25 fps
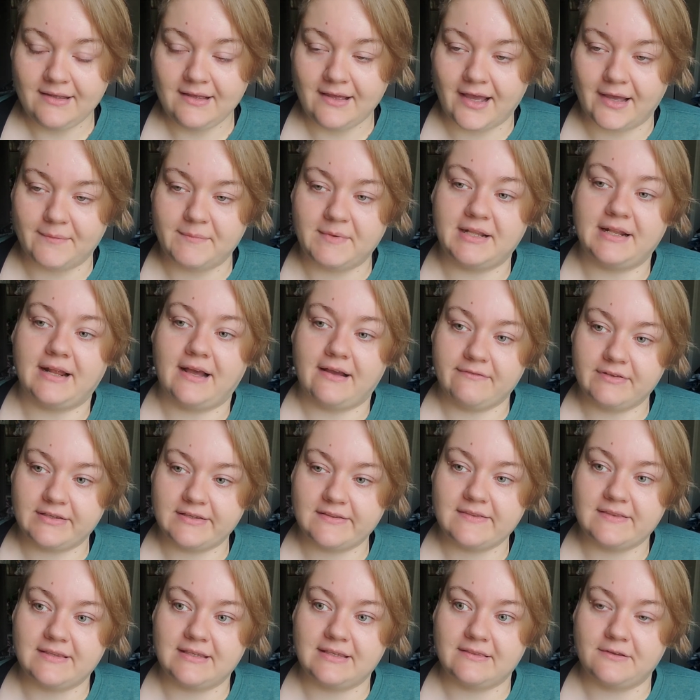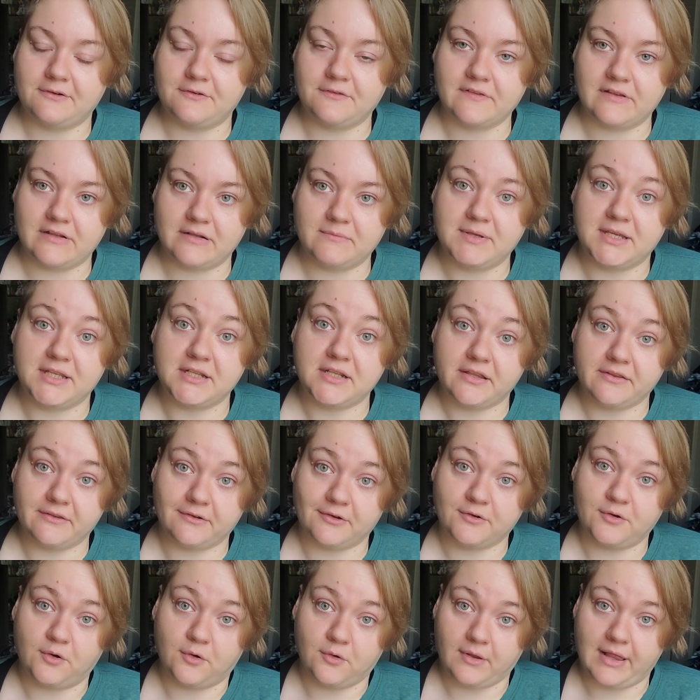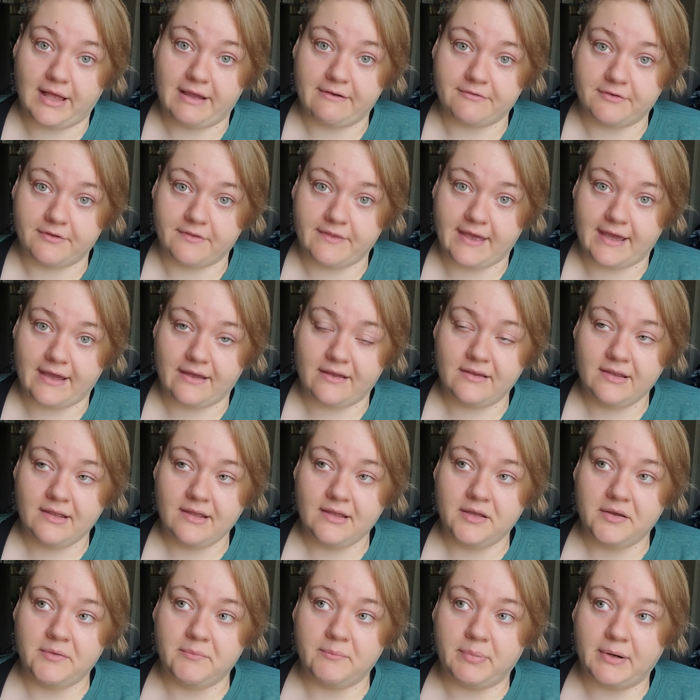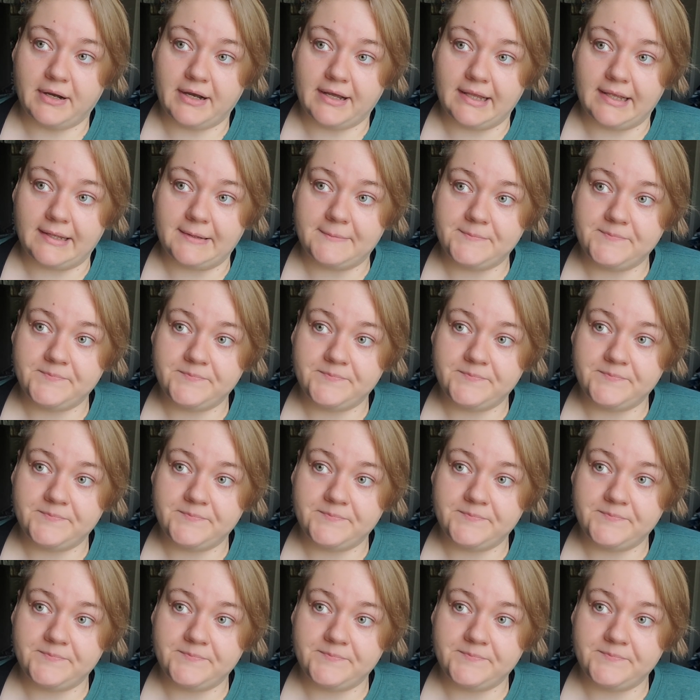I mean, obviously there's going to be another goal after that, but